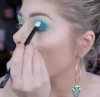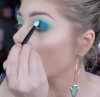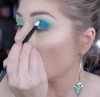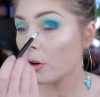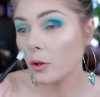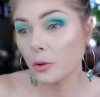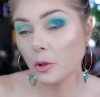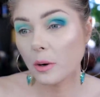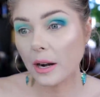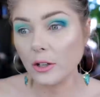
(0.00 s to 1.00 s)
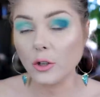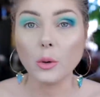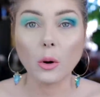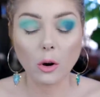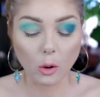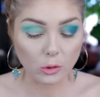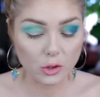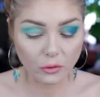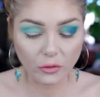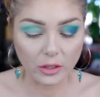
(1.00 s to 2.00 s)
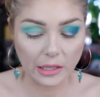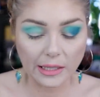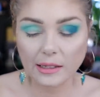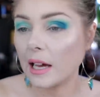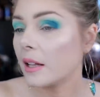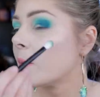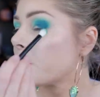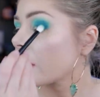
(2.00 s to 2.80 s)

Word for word: if you are a YouTuber and you are also feeling that